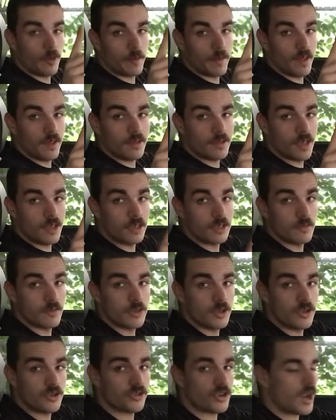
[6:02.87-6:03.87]
pay attention when
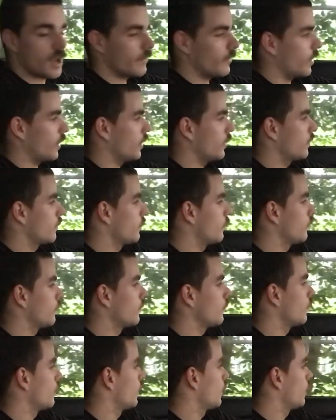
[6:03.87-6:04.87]
you're driving.
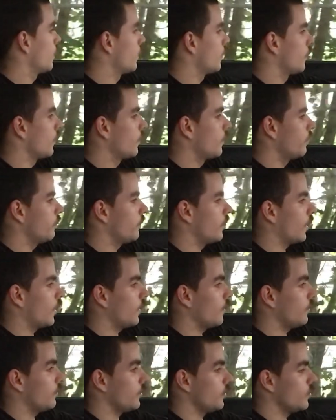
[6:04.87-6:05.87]
Because